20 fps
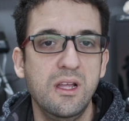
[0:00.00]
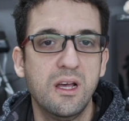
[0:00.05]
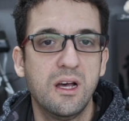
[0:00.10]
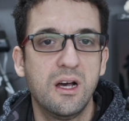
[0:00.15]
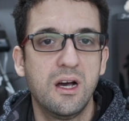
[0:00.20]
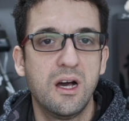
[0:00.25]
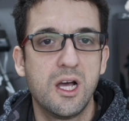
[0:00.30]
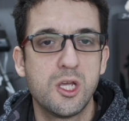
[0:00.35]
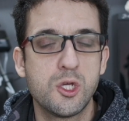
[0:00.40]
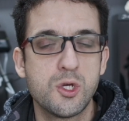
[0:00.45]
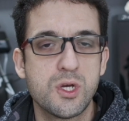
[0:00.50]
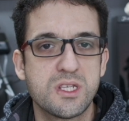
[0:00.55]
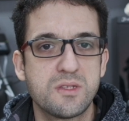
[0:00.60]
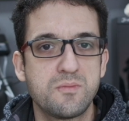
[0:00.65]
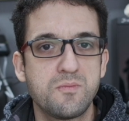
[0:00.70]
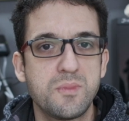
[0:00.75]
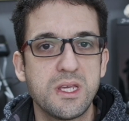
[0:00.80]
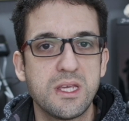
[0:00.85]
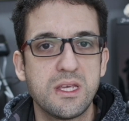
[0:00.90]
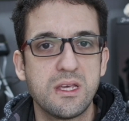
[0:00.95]

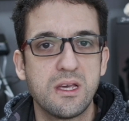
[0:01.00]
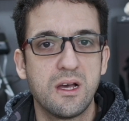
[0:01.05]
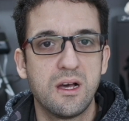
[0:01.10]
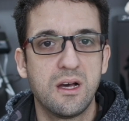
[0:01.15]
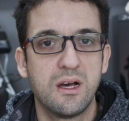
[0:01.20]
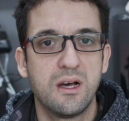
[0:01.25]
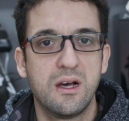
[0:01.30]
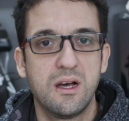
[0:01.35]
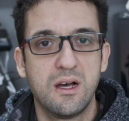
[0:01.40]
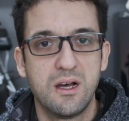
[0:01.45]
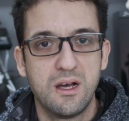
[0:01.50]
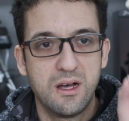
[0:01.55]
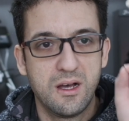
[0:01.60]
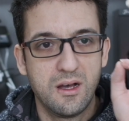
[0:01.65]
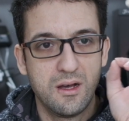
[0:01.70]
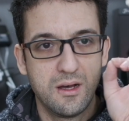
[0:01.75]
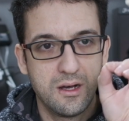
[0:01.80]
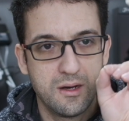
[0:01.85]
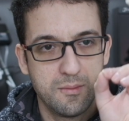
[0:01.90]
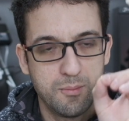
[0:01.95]
USB
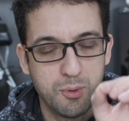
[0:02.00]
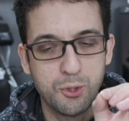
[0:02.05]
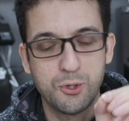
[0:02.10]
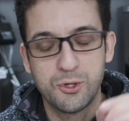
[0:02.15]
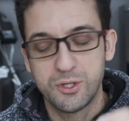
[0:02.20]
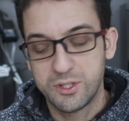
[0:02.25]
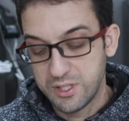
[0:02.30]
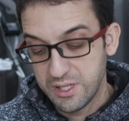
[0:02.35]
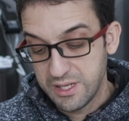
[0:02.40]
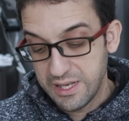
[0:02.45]
port.